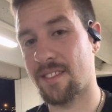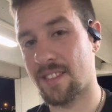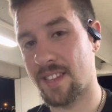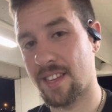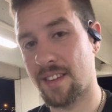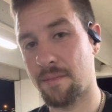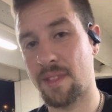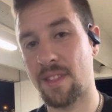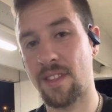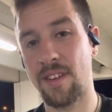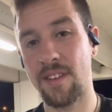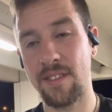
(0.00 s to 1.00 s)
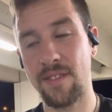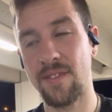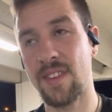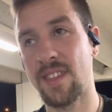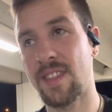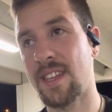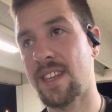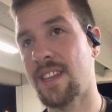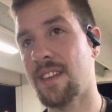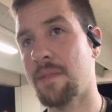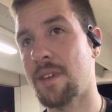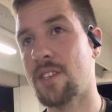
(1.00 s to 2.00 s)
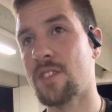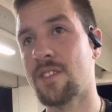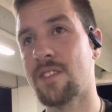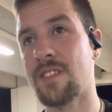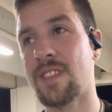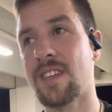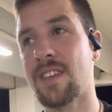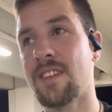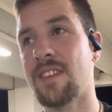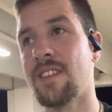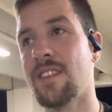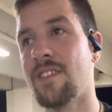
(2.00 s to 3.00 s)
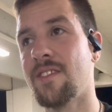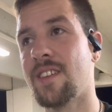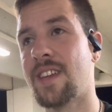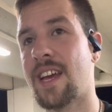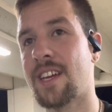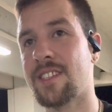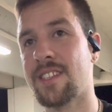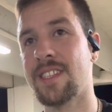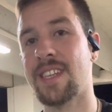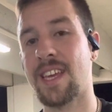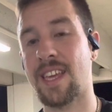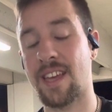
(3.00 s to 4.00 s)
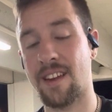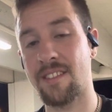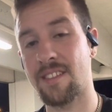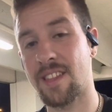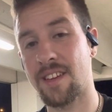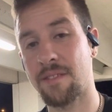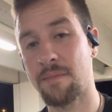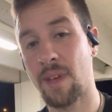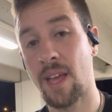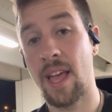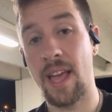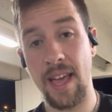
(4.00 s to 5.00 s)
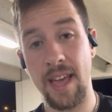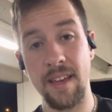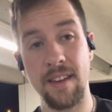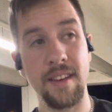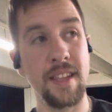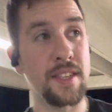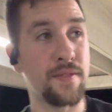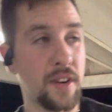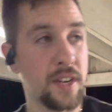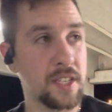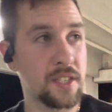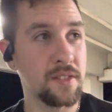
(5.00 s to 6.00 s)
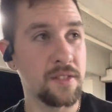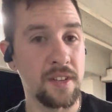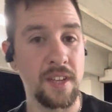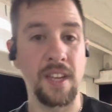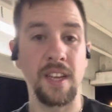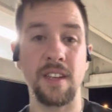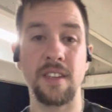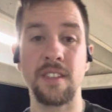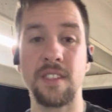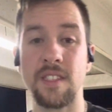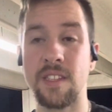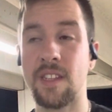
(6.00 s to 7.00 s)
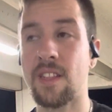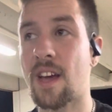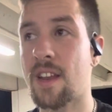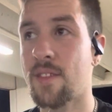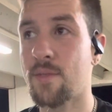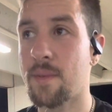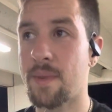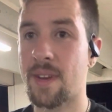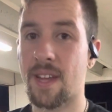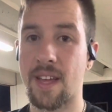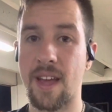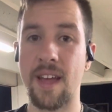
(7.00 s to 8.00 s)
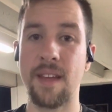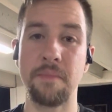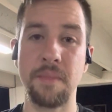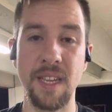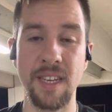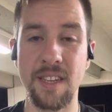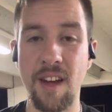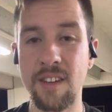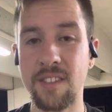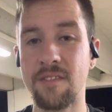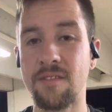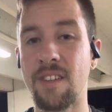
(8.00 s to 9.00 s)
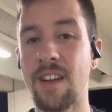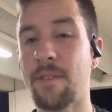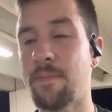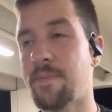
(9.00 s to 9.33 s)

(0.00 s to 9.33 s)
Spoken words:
They need to be loved. They need to make sure that you can actually take care of them. And it's funny too, because a lot of the women I meet and talk to, right?